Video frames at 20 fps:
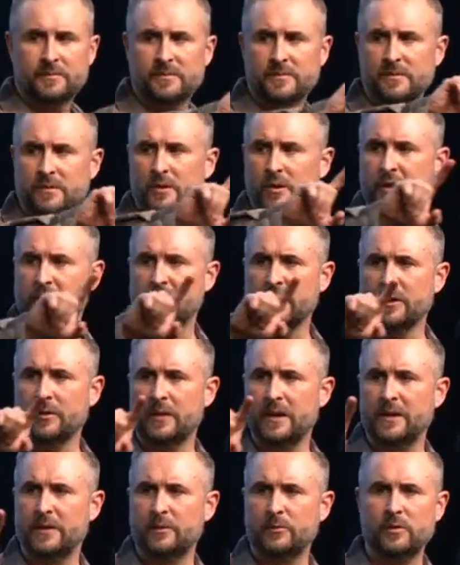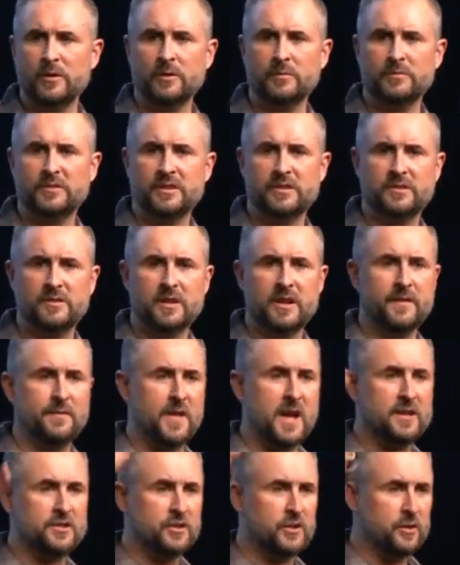Looking around the room, just if
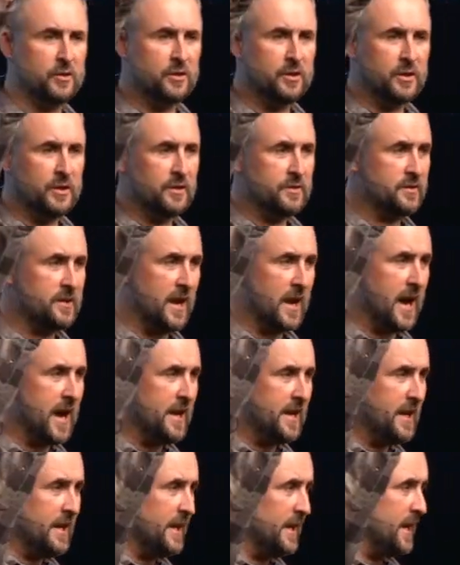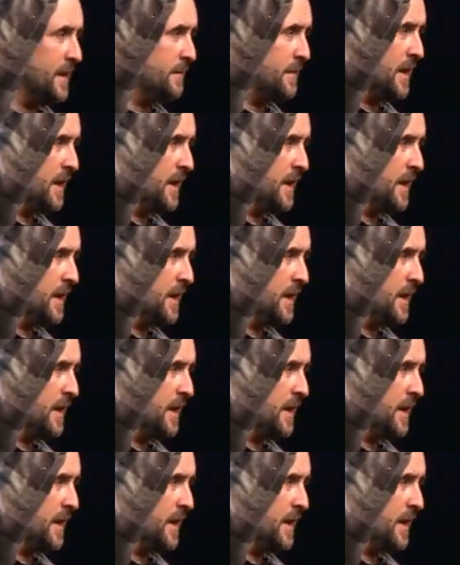that's you, say, I need to get my